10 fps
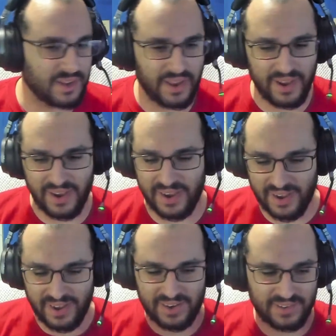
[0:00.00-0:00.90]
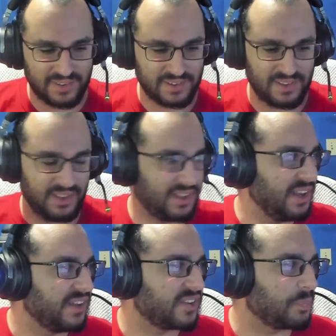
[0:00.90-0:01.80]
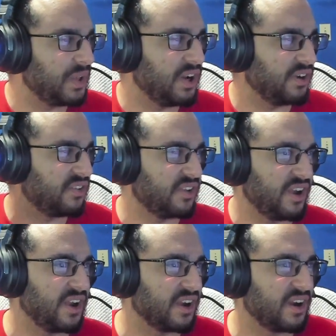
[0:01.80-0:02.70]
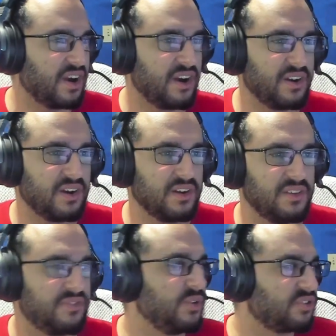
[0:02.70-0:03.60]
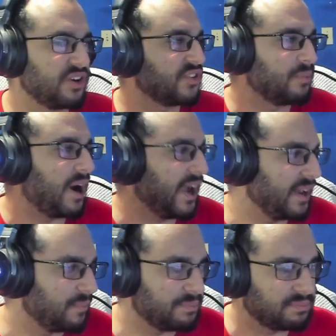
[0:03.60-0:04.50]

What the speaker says: and he disappears, saying, "The future is mine."